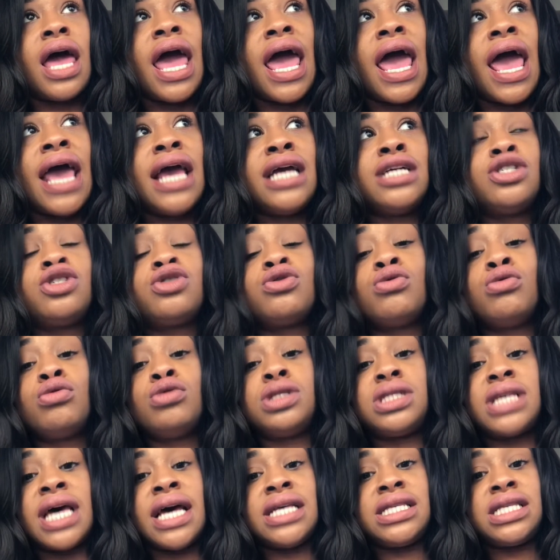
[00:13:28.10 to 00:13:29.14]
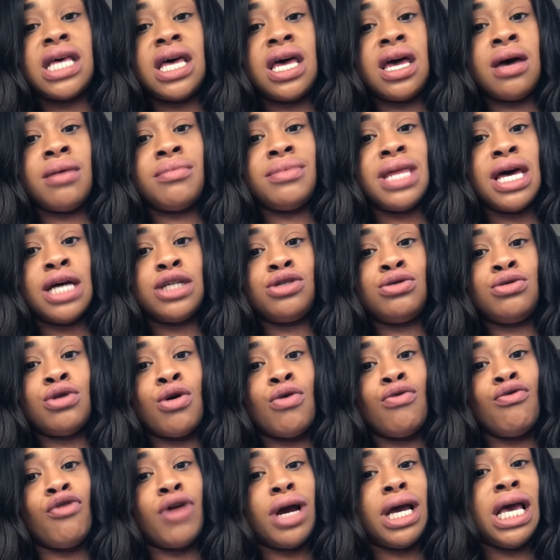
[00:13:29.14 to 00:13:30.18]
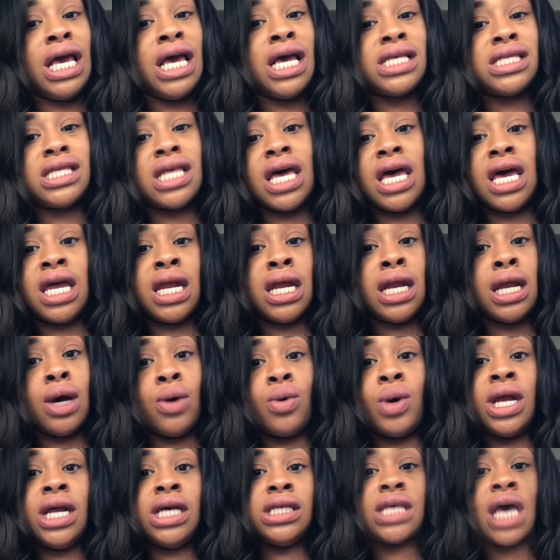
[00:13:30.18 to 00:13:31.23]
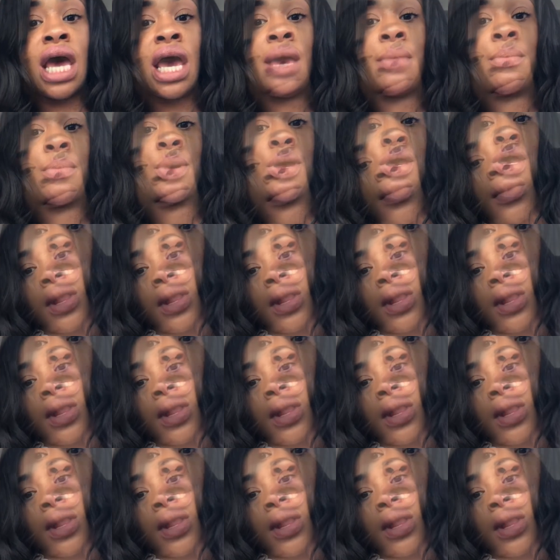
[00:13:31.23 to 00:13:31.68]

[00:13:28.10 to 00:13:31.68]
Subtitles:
Angel said to him that, Ricky is the hit it and quit it type.